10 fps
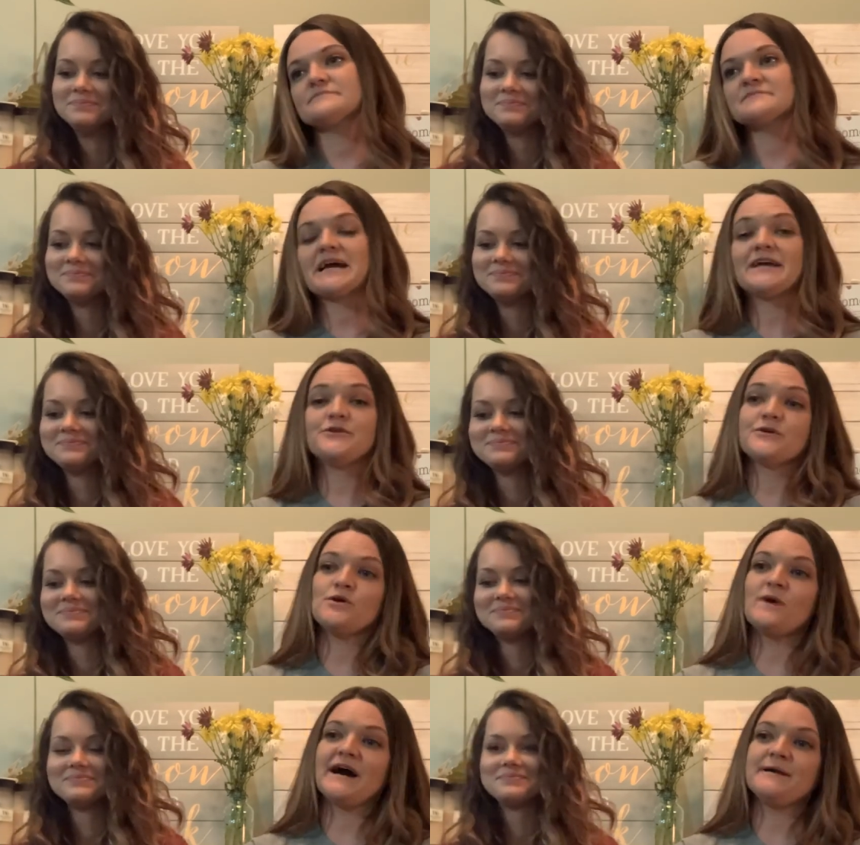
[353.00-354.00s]
Speaker 1: I don't know
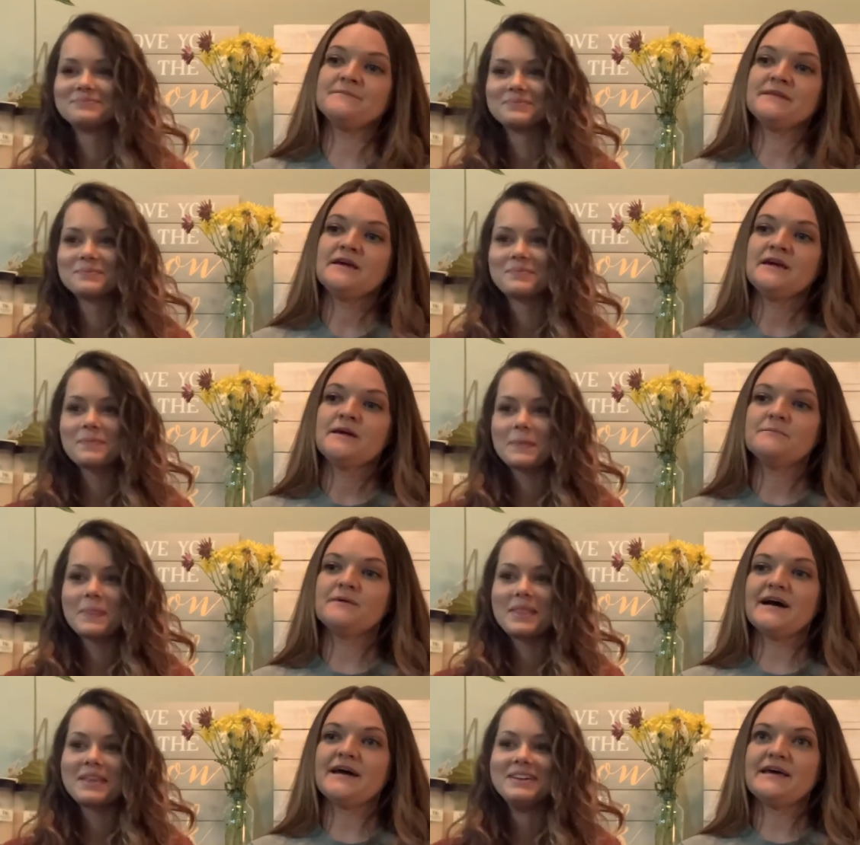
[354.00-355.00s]
why.
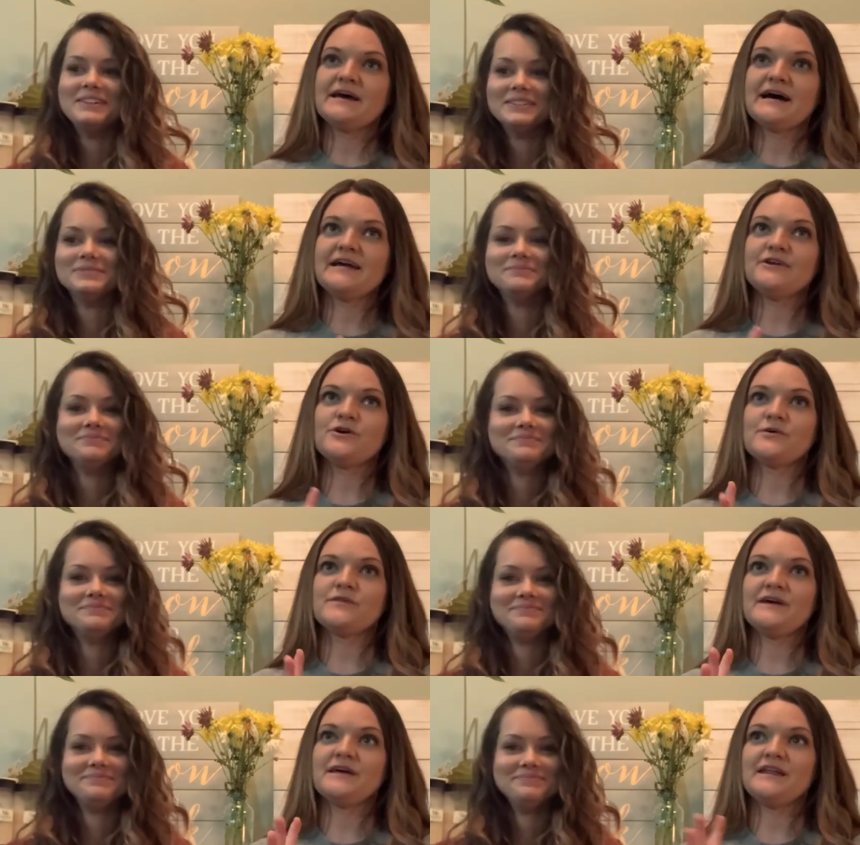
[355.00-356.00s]
But I know
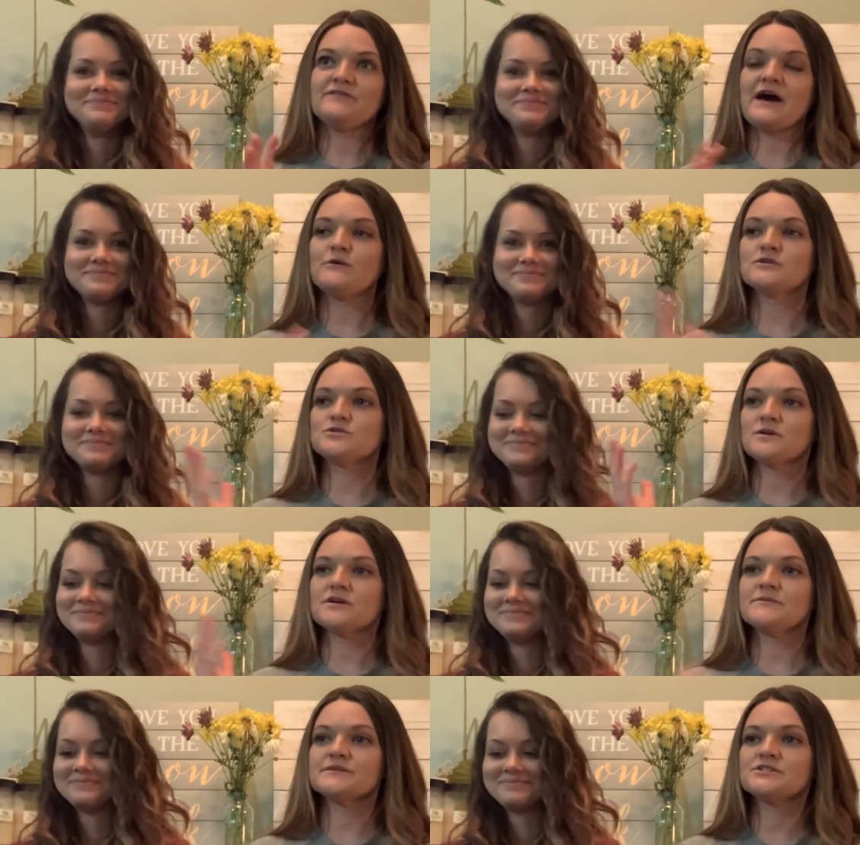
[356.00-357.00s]
that if I was
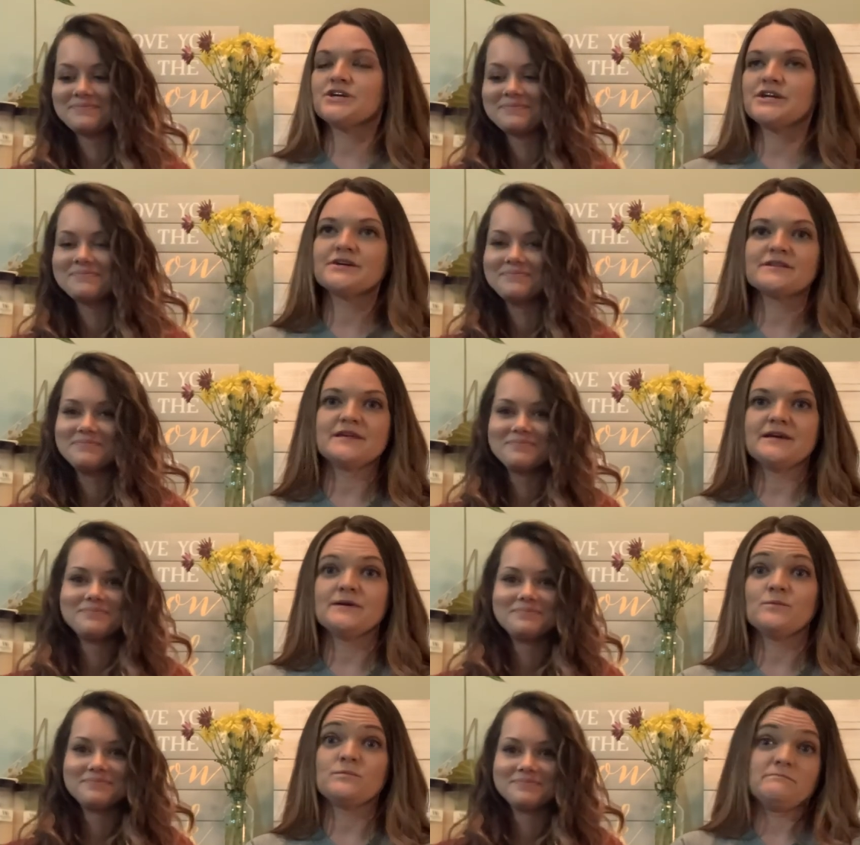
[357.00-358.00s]
working with a trainer that
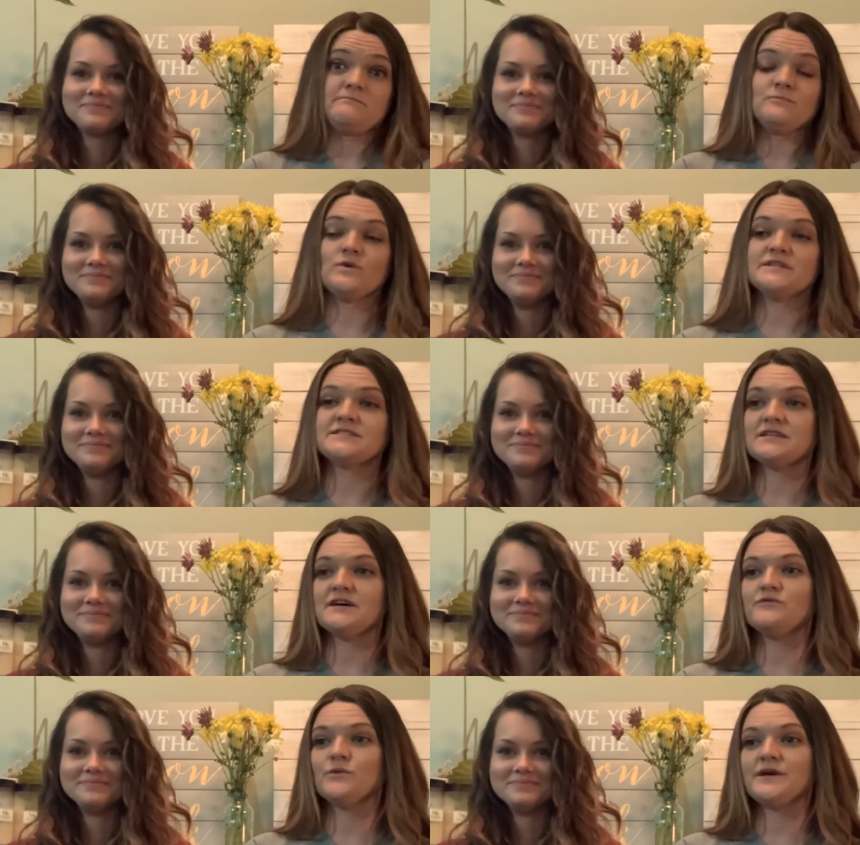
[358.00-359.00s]
was
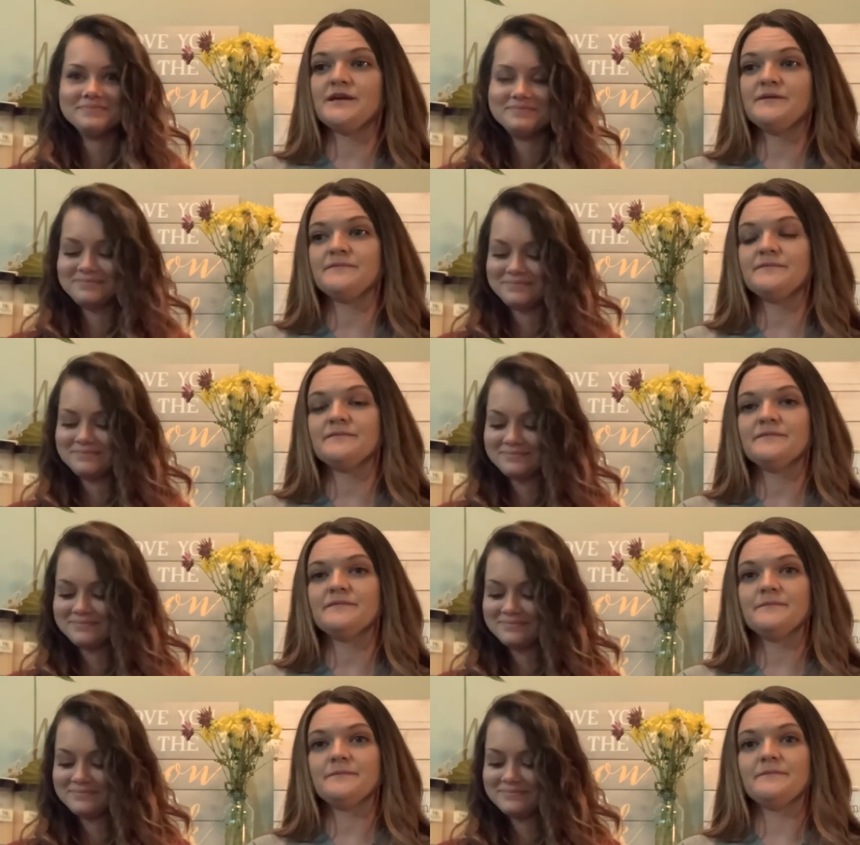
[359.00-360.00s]
avoiding
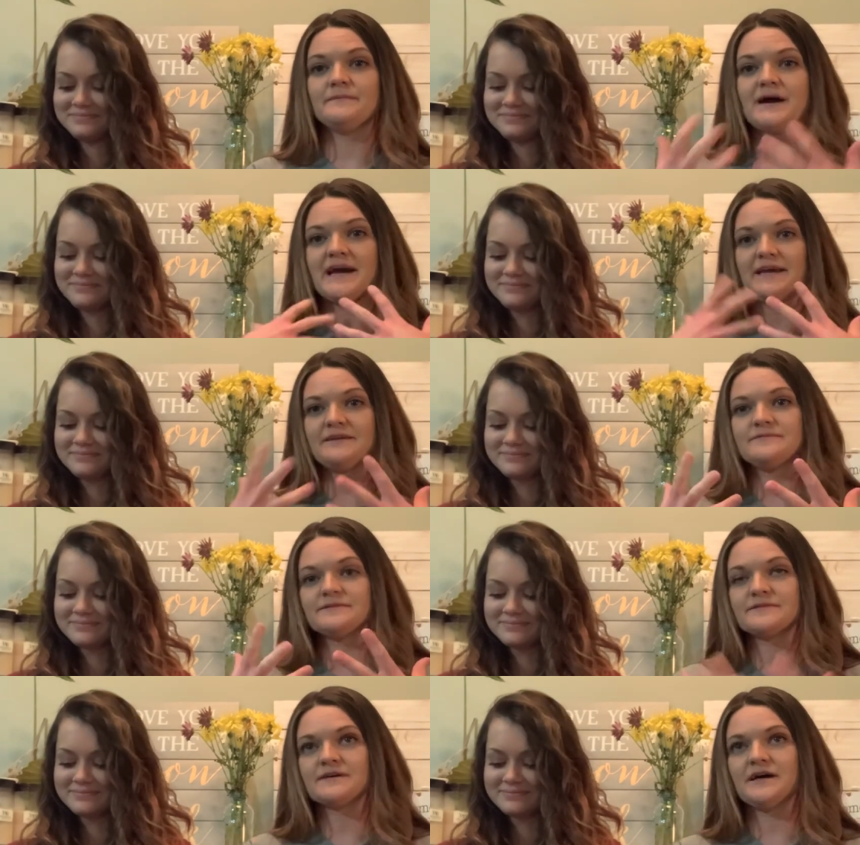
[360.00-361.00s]
my
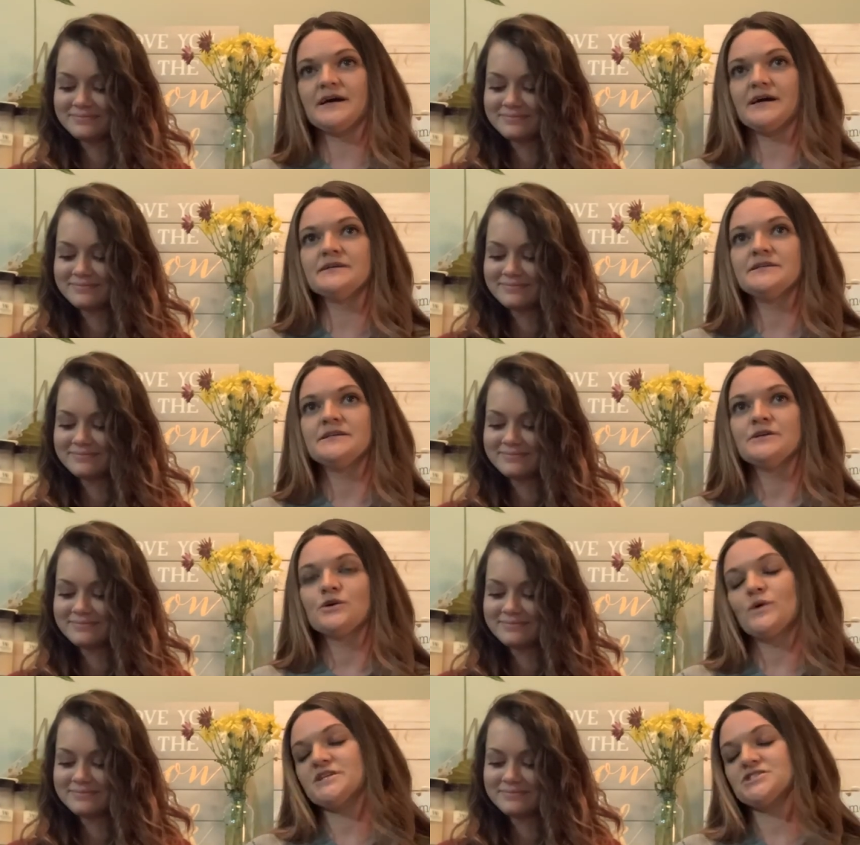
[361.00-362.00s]
uh,
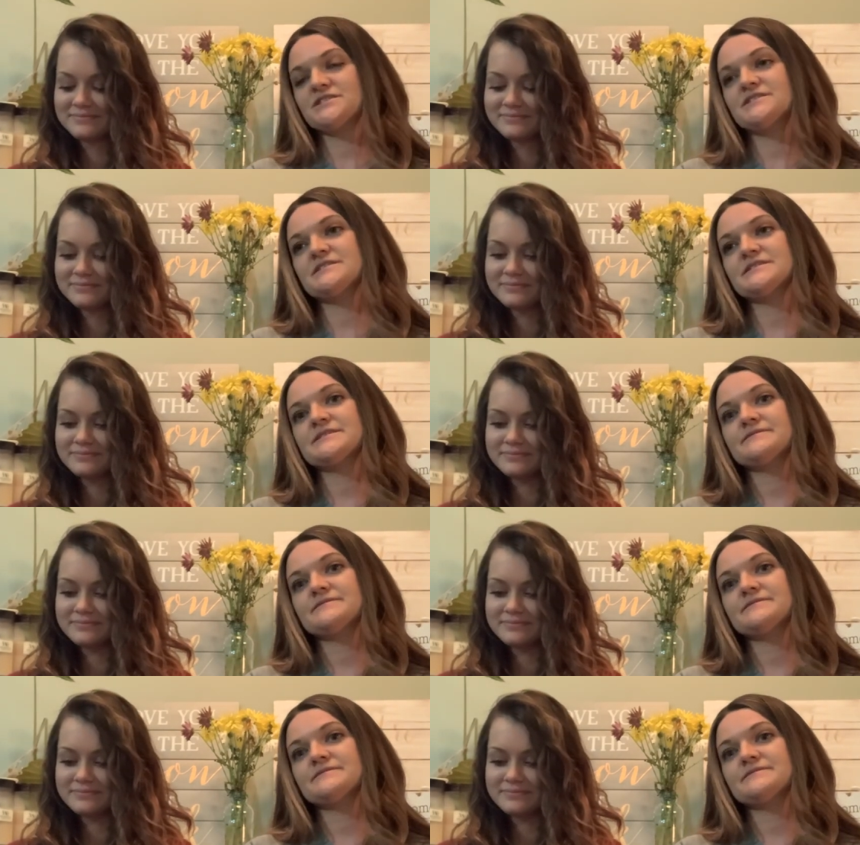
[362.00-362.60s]
questions